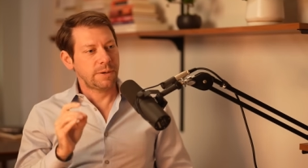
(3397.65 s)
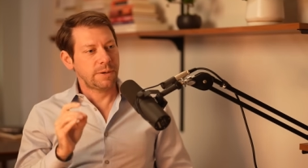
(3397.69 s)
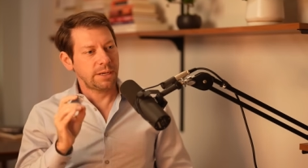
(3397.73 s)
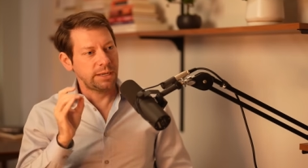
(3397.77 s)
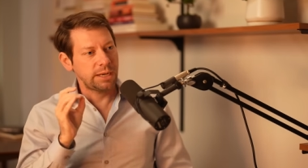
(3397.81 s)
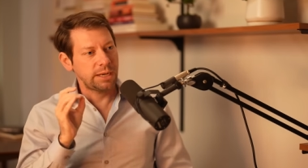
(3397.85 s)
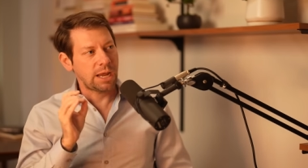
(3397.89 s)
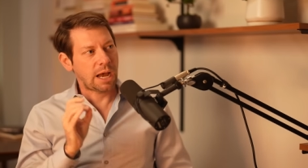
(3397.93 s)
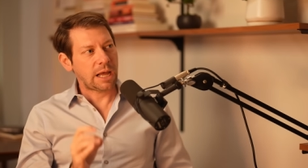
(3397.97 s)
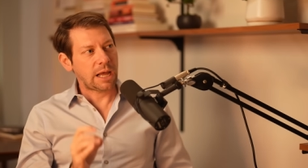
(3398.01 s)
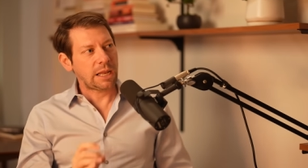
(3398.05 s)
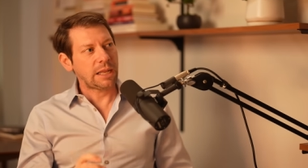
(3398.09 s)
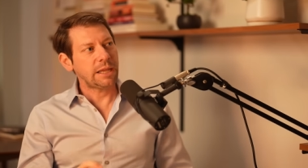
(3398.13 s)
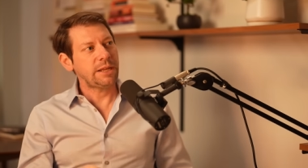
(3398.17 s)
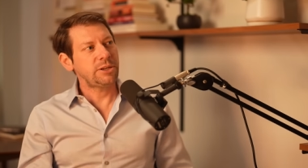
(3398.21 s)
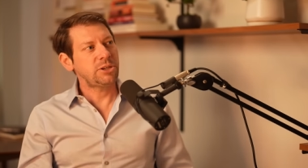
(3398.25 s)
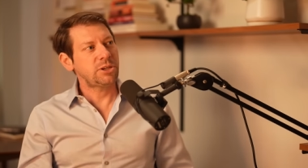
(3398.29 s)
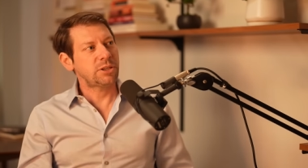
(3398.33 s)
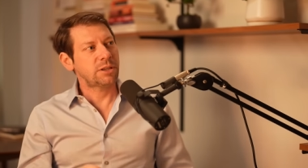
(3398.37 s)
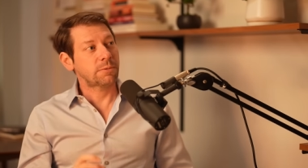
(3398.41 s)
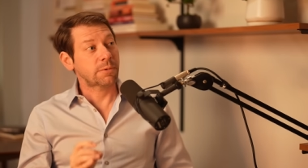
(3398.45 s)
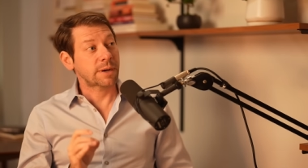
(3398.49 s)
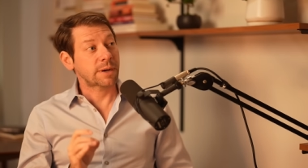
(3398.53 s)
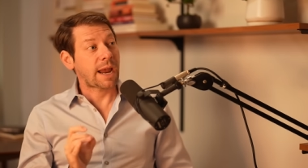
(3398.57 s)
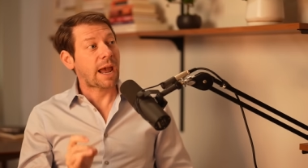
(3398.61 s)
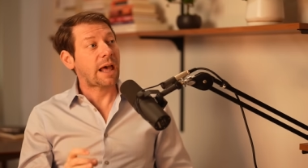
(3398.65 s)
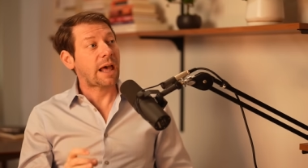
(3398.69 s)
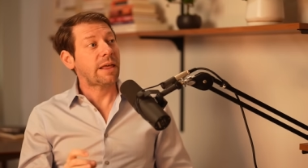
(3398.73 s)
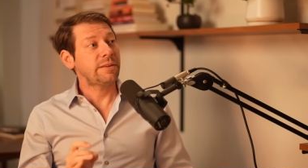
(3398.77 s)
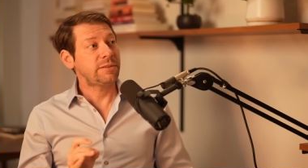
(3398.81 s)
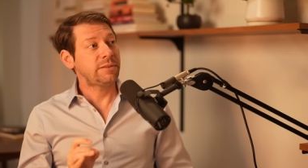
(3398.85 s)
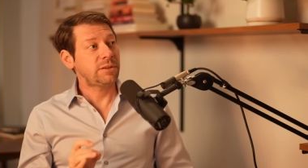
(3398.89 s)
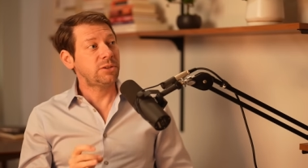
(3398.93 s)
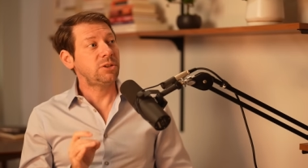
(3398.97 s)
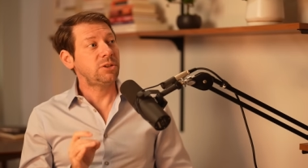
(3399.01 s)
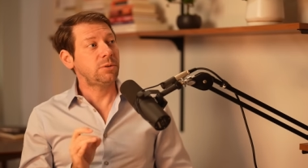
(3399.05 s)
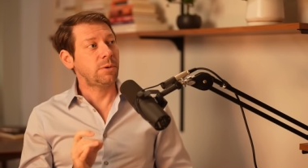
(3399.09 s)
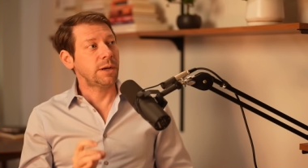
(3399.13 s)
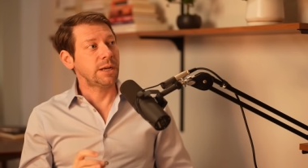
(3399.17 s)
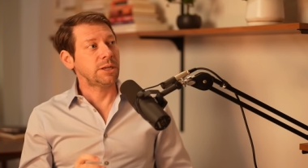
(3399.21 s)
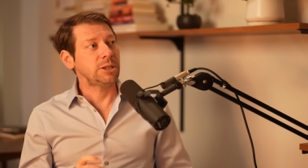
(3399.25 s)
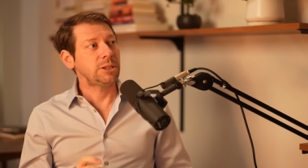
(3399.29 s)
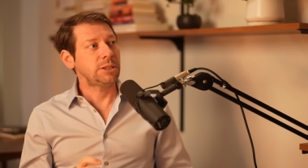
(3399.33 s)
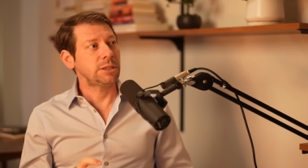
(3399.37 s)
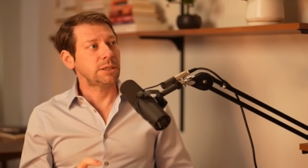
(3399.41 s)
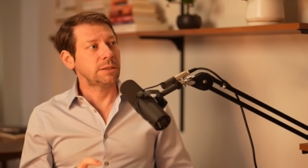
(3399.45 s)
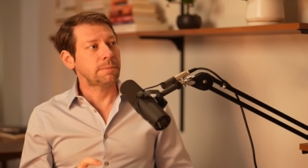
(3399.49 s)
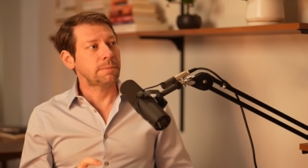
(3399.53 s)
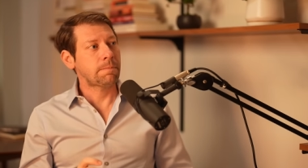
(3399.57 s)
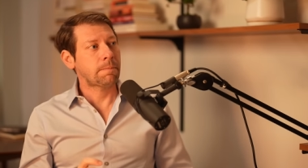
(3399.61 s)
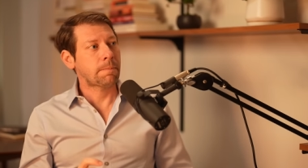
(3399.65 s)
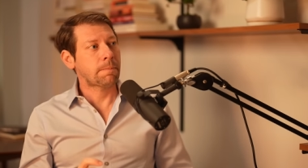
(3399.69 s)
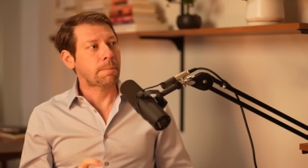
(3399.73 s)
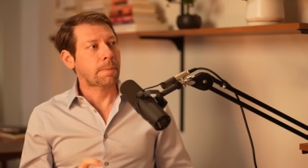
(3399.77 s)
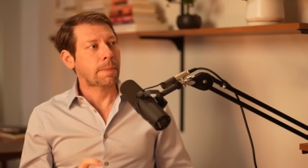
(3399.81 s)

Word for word: acknowledge the reality situation,